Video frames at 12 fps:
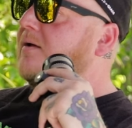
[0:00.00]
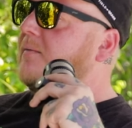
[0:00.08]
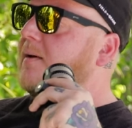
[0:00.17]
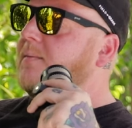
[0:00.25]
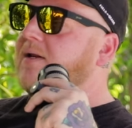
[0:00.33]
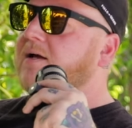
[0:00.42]
I,
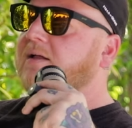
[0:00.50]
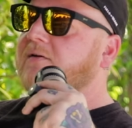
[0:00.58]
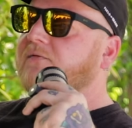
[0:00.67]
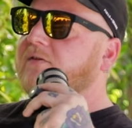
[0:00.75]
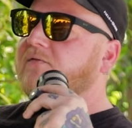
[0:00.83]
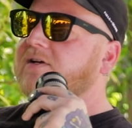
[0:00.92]
I'm in LA
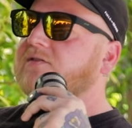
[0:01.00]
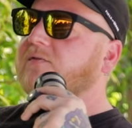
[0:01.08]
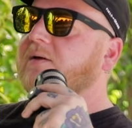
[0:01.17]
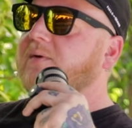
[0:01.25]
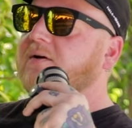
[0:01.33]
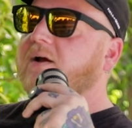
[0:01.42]
for the festival.
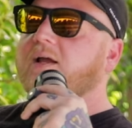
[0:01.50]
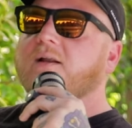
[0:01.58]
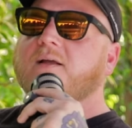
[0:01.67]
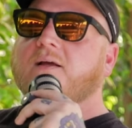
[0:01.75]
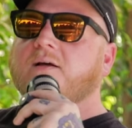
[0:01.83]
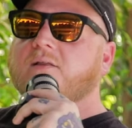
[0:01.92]
That'd be great.
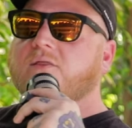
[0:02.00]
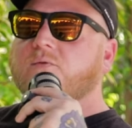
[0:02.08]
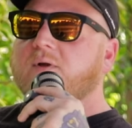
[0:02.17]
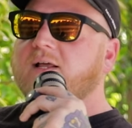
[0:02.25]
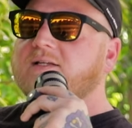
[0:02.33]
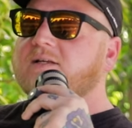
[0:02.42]

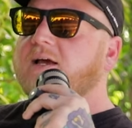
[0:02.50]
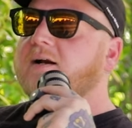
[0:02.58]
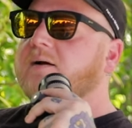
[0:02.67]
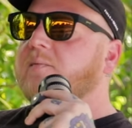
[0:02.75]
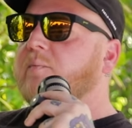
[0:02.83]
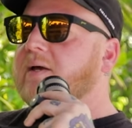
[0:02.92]
Three days
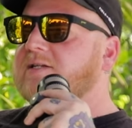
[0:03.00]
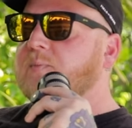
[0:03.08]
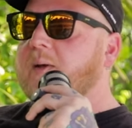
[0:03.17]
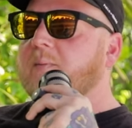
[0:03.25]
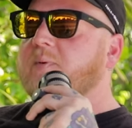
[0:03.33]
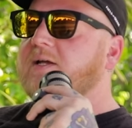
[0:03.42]
later, Best
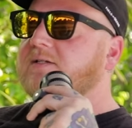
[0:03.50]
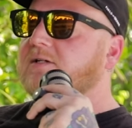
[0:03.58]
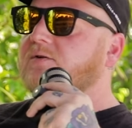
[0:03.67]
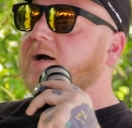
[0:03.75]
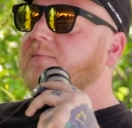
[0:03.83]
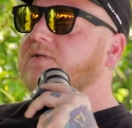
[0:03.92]
Bet Pizza
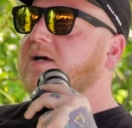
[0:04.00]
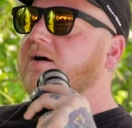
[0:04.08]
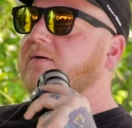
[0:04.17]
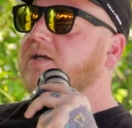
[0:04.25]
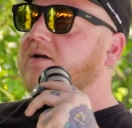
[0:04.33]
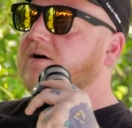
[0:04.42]
drops
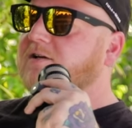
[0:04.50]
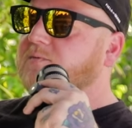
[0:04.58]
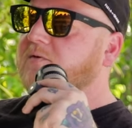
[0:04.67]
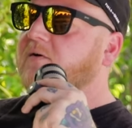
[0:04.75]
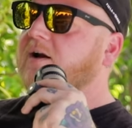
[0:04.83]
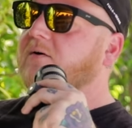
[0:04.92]
out. He calls
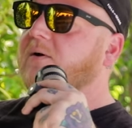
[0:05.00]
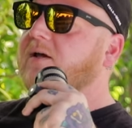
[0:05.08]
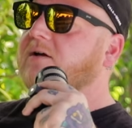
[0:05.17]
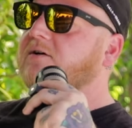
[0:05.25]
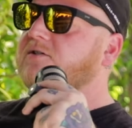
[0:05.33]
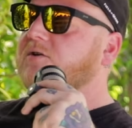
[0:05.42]
me right away
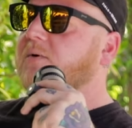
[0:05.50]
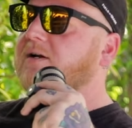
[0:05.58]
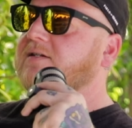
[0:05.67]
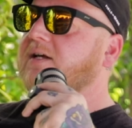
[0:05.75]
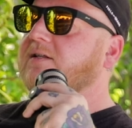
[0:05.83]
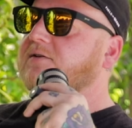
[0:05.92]
and goes, Do you
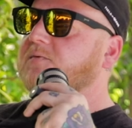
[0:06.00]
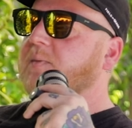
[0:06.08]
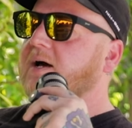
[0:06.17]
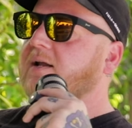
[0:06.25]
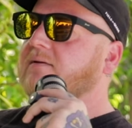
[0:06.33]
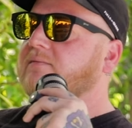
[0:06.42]
want to take their
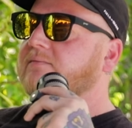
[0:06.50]
spot?